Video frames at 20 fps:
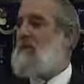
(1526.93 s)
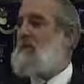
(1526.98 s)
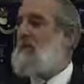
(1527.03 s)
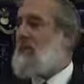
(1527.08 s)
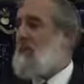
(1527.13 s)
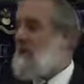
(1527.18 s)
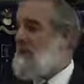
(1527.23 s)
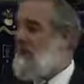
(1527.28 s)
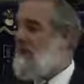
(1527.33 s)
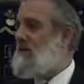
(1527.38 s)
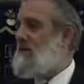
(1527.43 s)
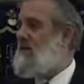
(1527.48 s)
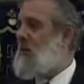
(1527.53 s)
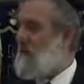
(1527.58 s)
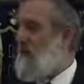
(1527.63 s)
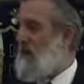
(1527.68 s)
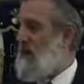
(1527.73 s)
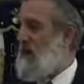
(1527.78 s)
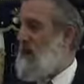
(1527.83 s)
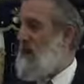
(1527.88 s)
He says,
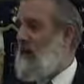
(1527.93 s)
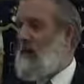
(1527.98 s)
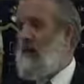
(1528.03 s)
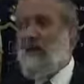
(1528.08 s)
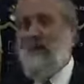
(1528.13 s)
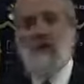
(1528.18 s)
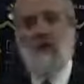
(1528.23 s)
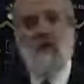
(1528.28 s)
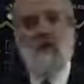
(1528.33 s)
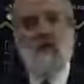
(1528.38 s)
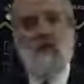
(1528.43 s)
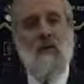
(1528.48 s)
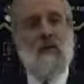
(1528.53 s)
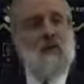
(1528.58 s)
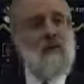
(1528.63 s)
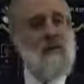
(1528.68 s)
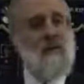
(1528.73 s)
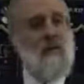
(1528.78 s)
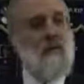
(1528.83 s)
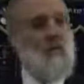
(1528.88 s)
Don't worry. It
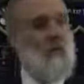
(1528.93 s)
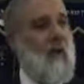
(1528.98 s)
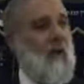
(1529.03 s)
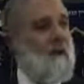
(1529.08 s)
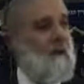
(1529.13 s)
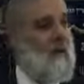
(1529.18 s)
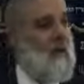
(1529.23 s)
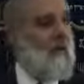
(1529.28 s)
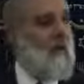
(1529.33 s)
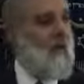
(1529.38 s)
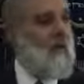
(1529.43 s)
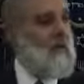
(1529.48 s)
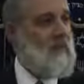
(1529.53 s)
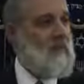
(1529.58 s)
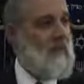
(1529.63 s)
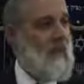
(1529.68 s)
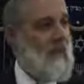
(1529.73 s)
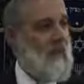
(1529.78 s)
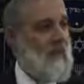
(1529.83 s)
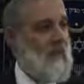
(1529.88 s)
doesn't have to happen the next
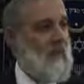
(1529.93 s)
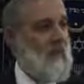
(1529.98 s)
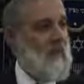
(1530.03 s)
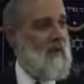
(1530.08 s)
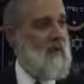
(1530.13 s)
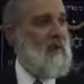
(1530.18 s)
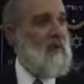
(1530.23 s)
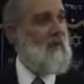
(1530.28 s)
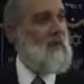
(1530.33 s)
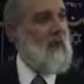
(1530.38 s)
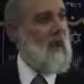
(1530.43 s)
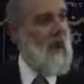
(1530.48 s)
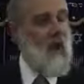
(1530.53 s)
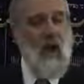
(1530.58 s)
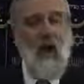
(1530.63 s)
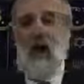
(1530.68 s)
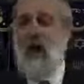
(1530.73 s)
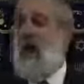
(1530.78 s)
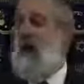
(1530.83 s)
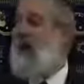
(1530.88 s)
day.
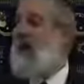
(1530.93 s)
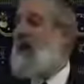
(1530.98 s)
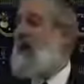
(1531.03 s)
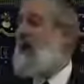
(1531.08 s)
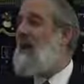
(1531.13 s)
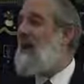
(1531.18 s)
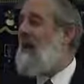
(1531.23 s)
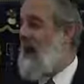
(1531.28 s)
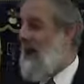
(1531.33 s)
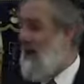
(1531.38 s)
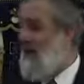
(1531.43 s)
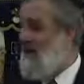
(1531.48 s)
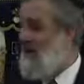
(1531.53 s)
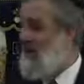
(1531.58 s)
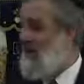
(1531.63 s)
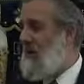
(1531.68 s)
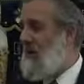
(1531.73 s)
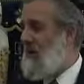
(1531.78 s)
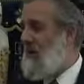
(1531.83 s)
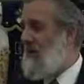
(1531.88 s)
I can
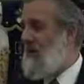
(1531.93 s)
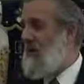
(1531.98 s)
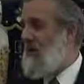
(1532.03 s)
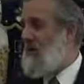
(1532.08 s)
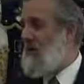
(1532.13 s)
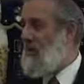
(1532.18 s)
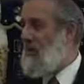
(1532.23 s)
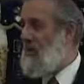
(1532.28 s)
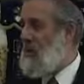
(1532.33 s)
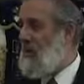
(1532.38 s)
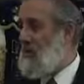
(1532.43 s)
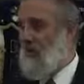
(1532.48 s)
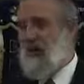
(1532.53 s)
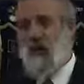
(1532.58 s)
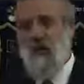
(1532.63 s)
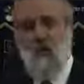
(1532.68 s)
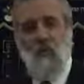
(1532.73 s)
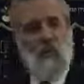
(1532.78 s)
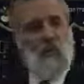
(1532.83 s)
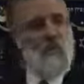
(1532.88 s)
guarantee you, I will assure you
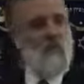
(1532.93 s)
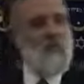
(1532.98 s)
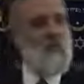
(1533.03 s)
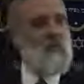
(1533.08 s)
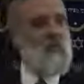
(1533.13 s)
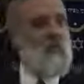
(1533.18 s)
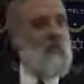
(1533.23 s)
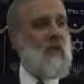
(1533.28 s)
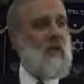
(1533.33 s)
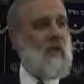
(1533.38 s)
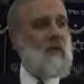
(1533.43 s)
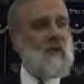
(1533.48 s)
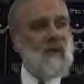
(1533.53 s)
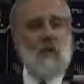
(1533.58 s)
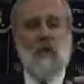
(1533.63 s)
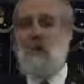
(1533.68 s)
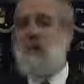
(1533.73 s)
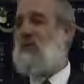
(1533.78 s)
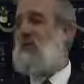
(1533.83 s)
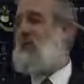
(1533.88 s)
that one of these days
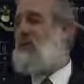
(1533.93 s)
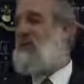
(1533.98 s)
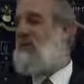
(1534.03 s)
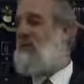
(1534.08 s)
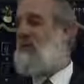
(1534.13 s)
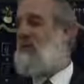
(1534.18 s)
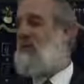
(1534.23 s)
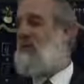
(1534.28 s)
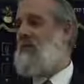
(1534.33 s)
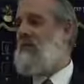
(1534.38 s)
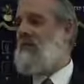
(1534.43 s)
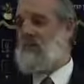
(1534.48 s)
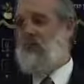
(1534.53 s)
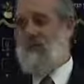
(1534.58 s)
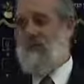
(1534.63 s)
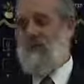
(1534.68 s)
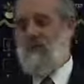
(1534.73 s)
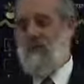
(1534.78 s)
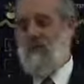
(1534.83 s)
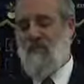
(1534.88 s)
you will see it for
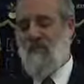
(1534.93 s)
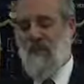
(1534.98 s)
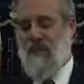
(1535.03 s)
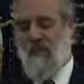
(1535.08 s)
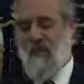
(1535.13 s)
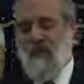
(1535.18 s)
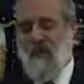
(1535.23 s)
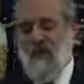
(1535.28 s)
yourself.